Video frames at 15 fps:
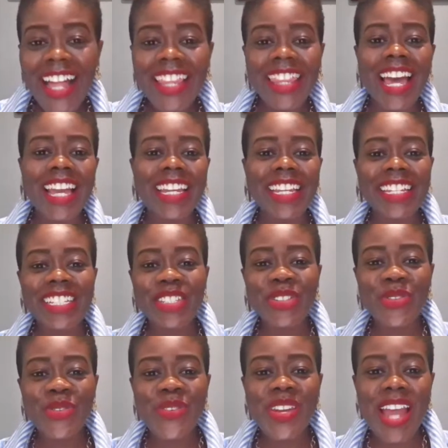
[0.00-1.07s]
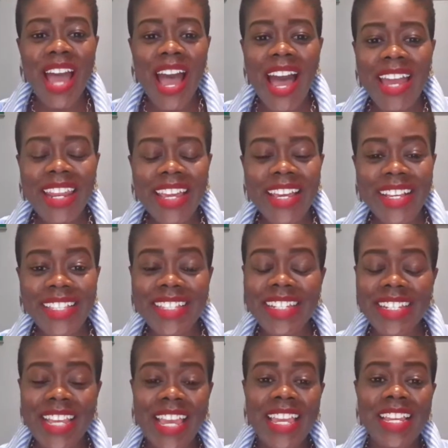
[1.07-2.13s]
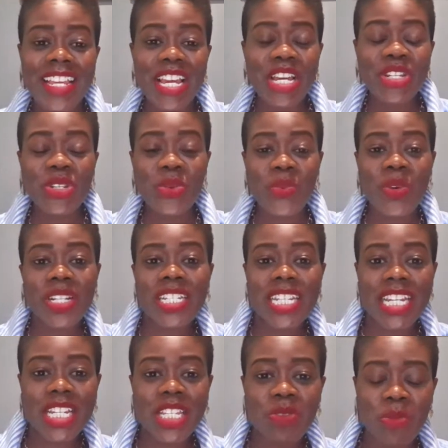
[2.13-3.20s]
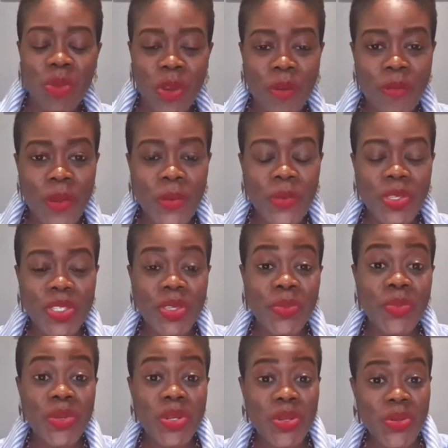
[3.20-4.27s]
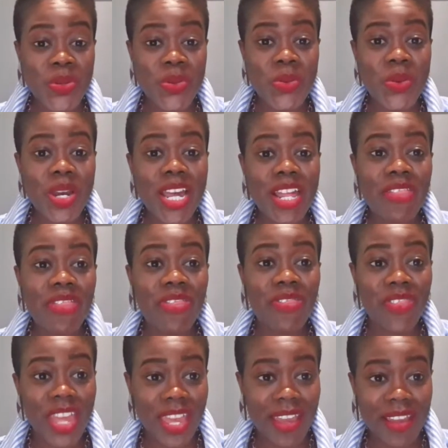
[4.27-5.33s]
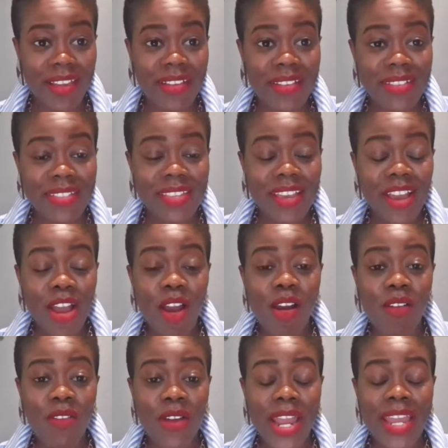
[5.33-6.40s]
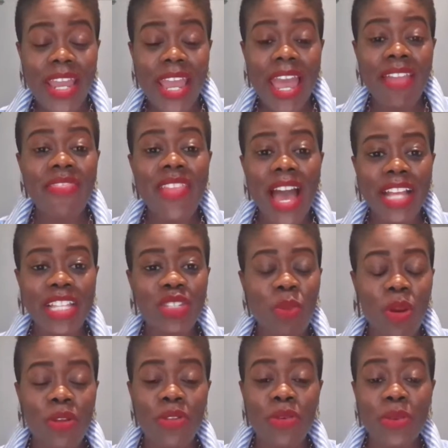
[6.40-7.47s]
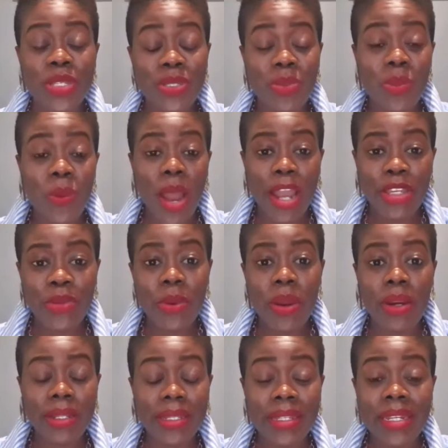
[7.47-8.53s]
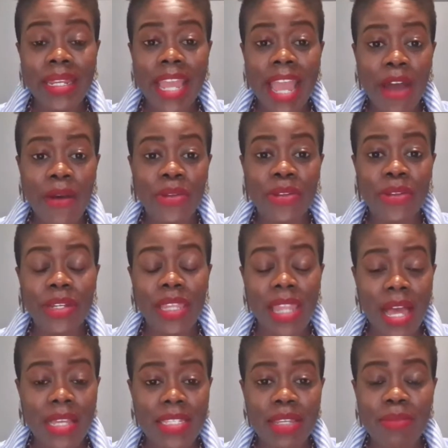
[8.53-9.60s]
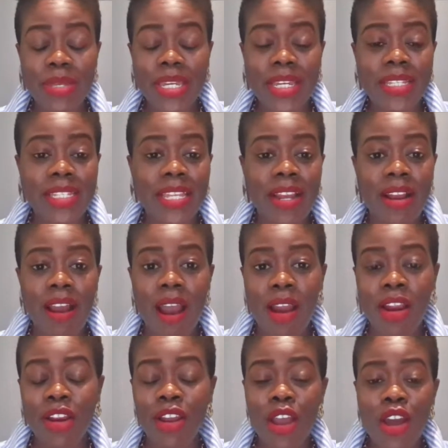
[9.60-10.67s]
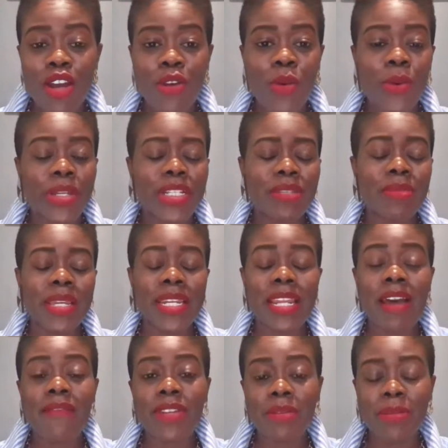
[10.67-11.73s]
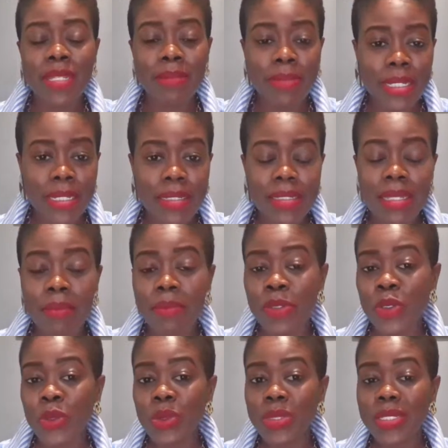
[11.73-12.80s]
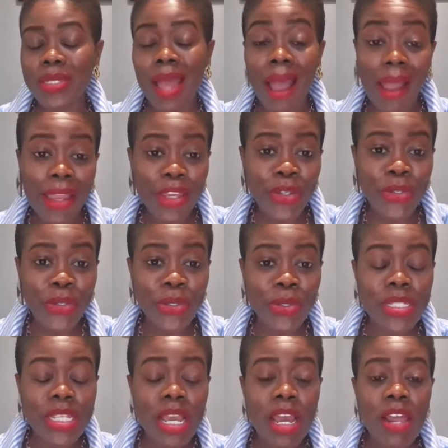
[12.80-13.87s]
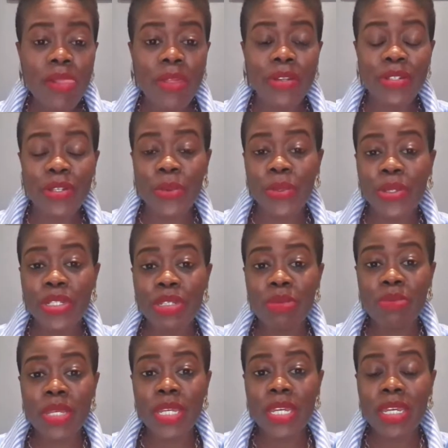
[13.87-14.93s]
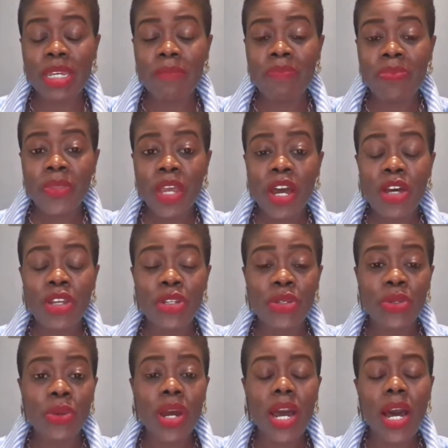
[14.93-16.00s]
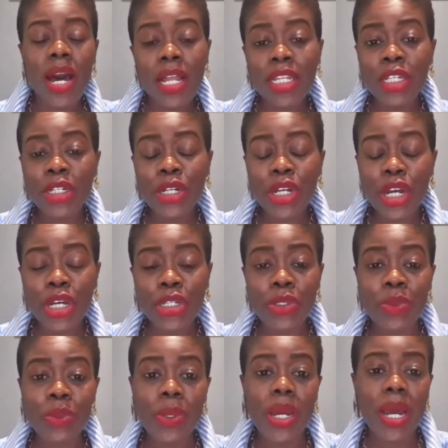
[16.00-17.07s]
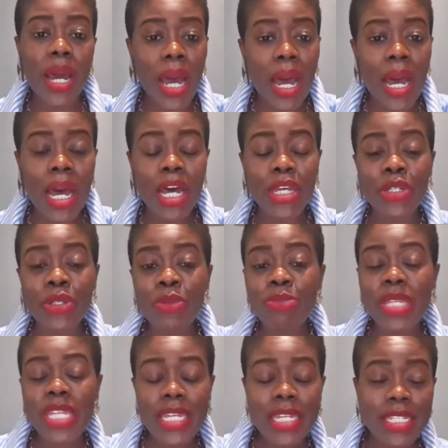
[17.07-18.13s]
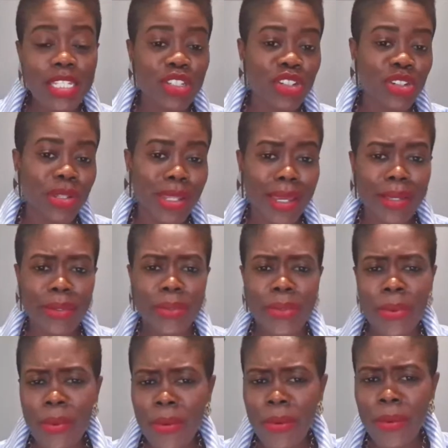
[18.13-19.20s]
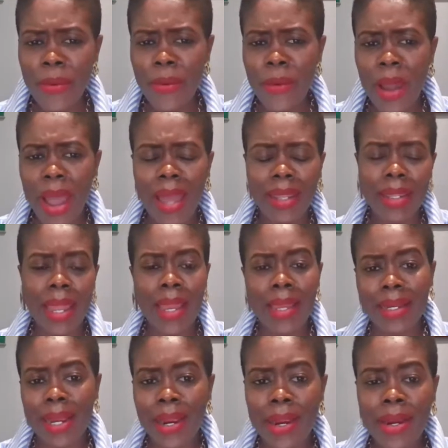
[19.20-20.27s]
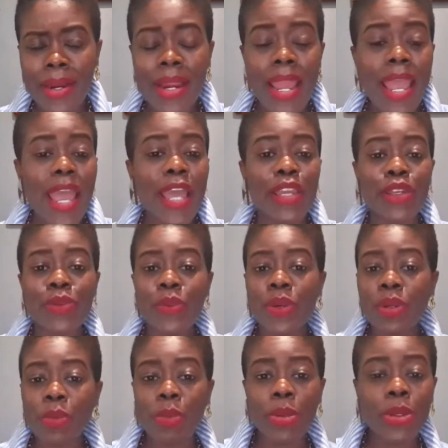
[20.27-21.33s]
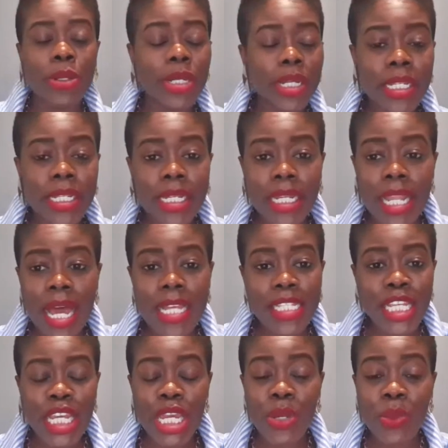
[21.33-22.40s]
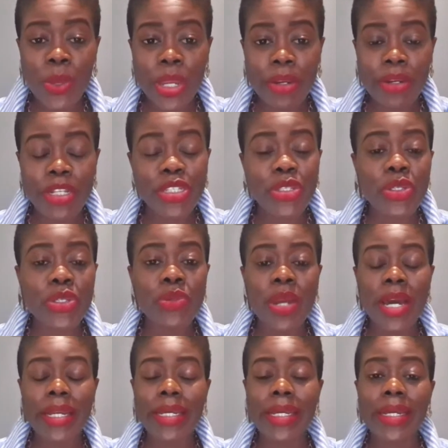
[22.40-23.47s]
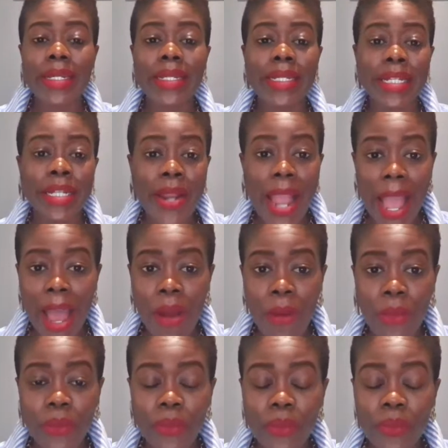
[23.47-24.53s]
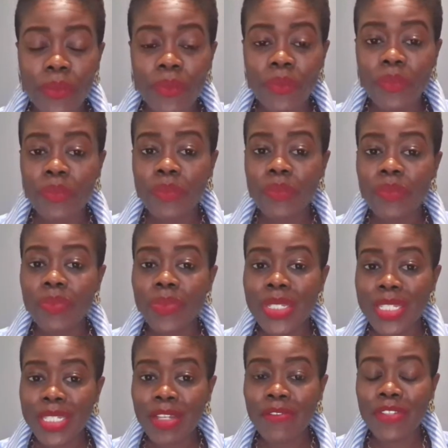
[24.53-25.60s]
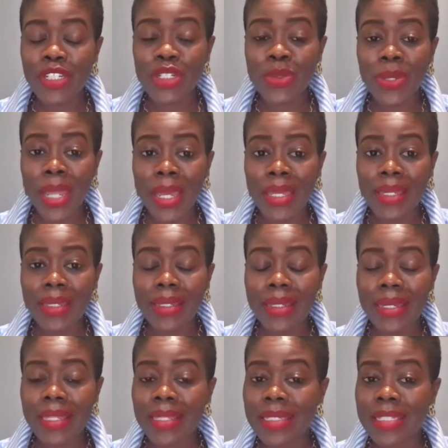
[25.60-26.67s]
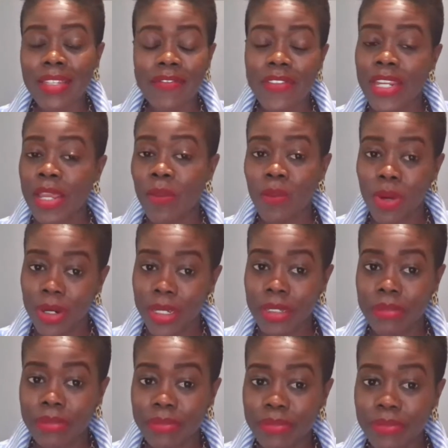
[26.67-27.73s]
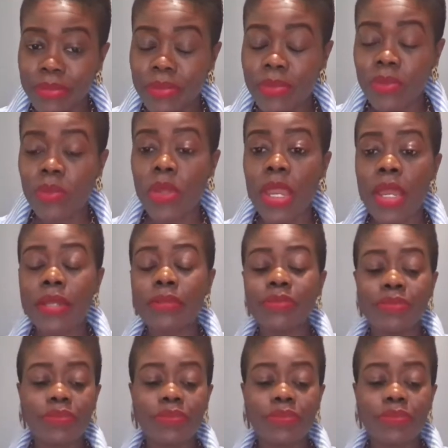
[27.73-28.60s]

Like, do not hesitate to want to experiment with some new things. All right. And that's part of the reason why you are cleaning out your closet, because there are going to be inevitably be some new styles. There's going to be a new color, a new cut, a new piece that you're like, "Ooh, I like her." And you want to put it in your closet and wear it. So you got to clear out the stuff that you like and the stuff that ain't working. Okay.